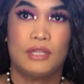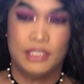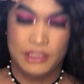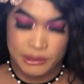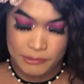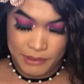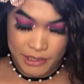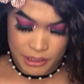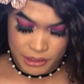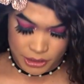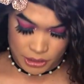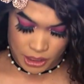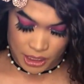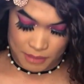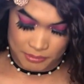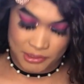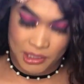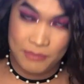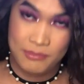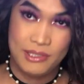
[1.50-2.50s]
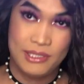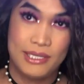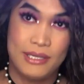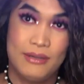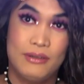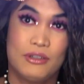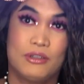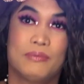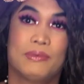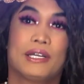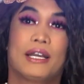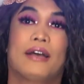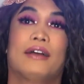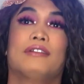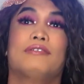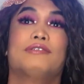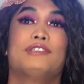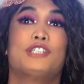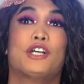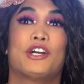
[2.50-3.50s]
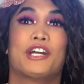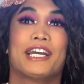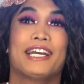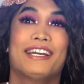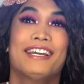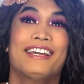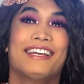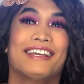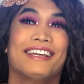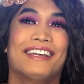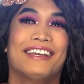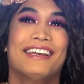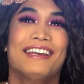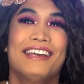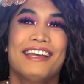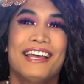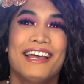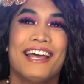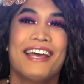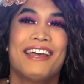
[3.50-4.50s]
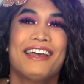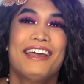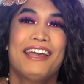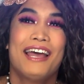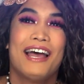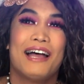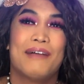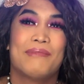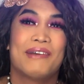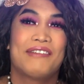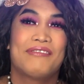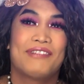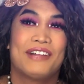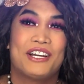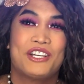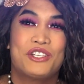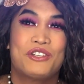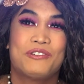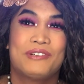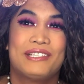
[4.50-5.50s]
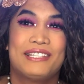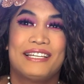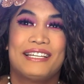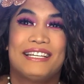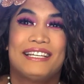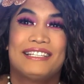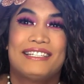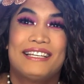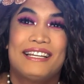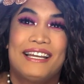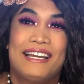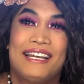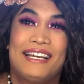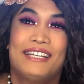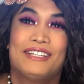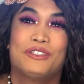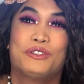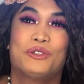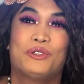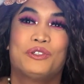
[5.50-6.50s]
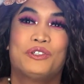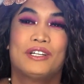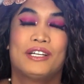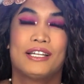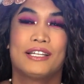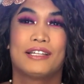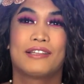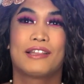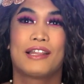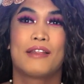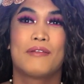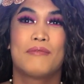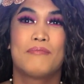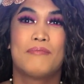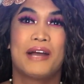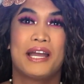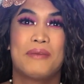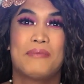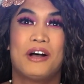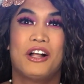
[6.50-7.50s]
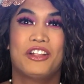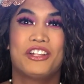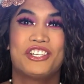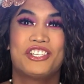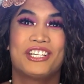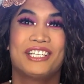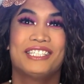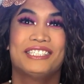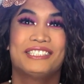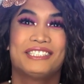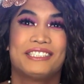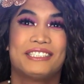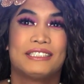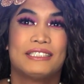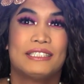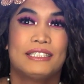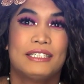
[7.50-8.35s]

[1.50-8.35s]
Is my top coming down? Oh my god, sorry. I might flash you a titty today. Ooh, my apologies.